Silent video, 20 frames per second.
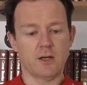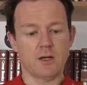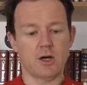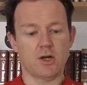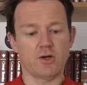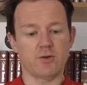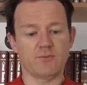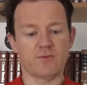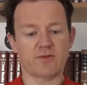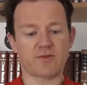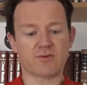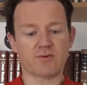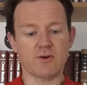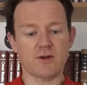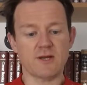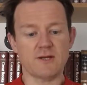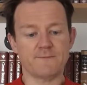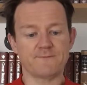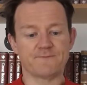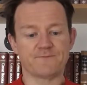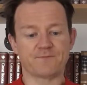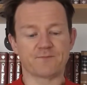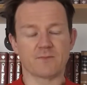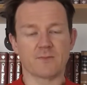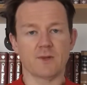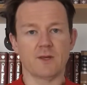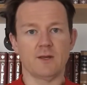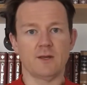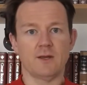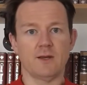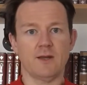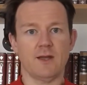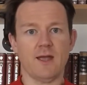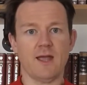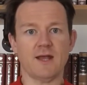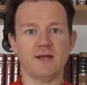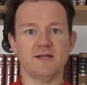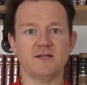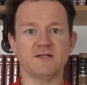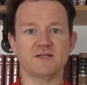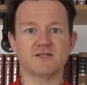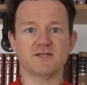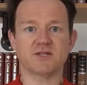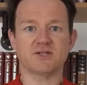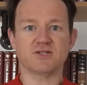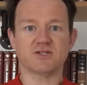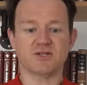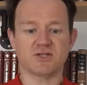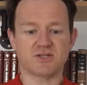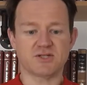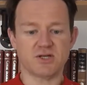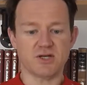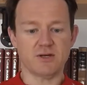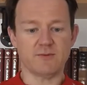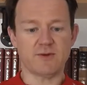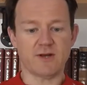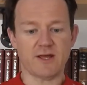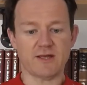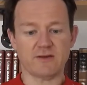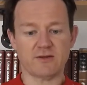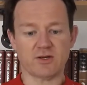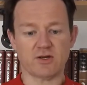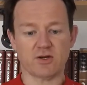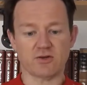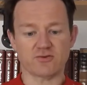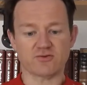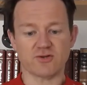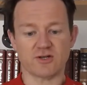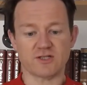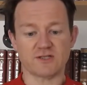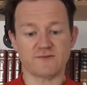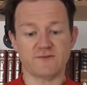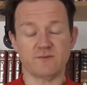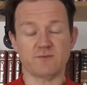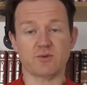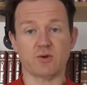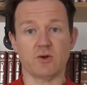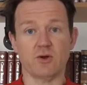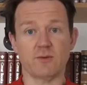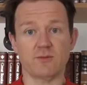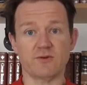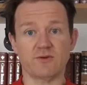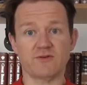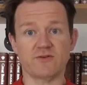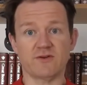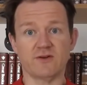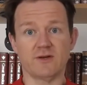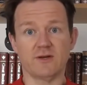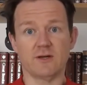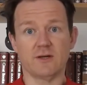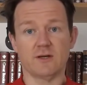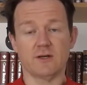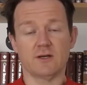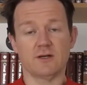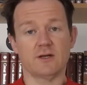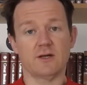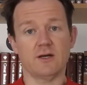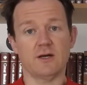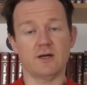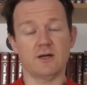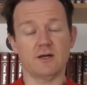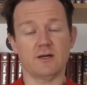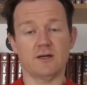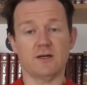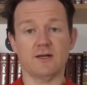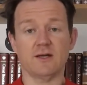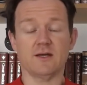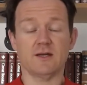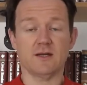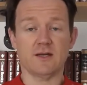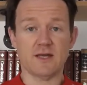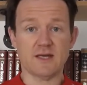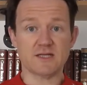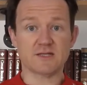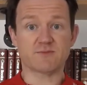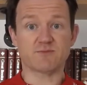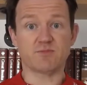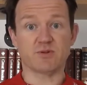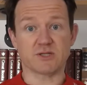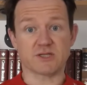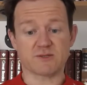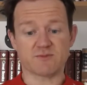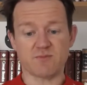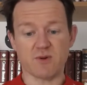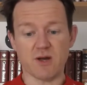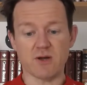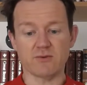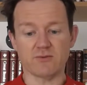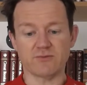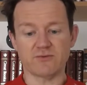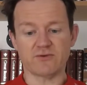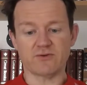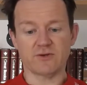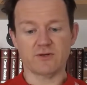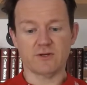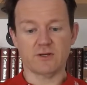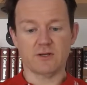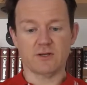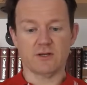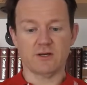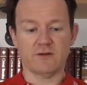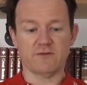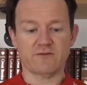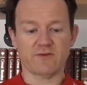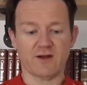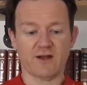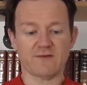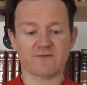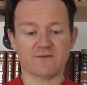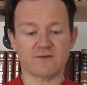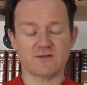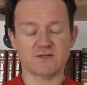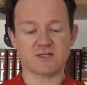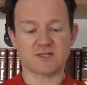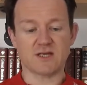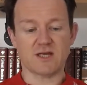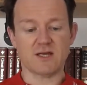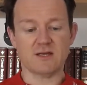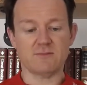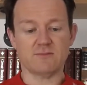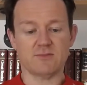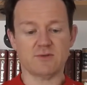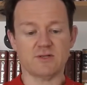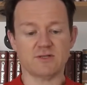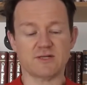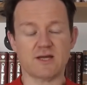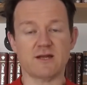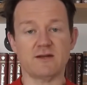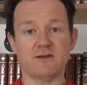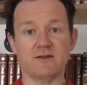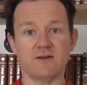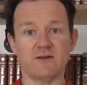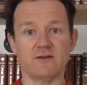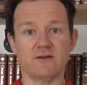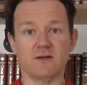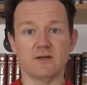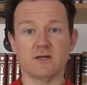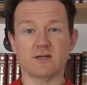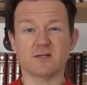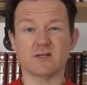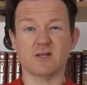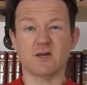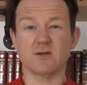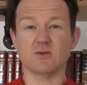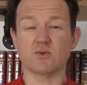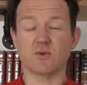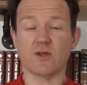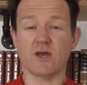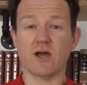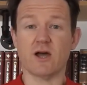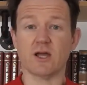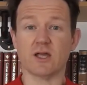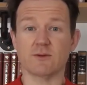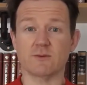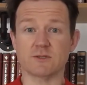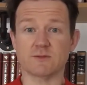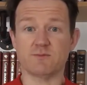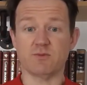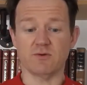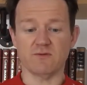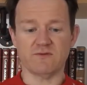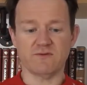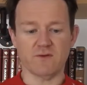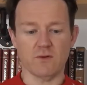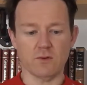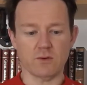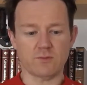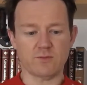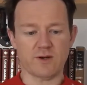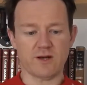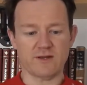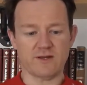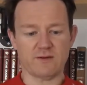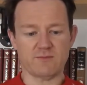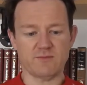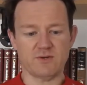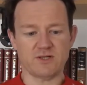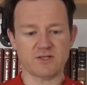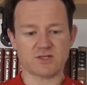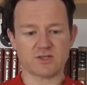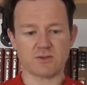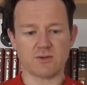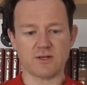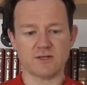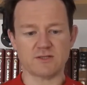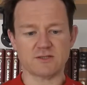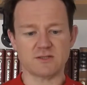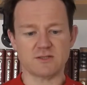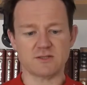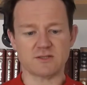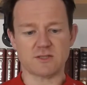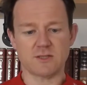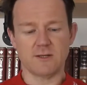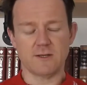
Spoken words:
And number three, any decision to terminate the contract of employment is postponed until after the scheme has ended. So those were the arguments put forward by the administrators.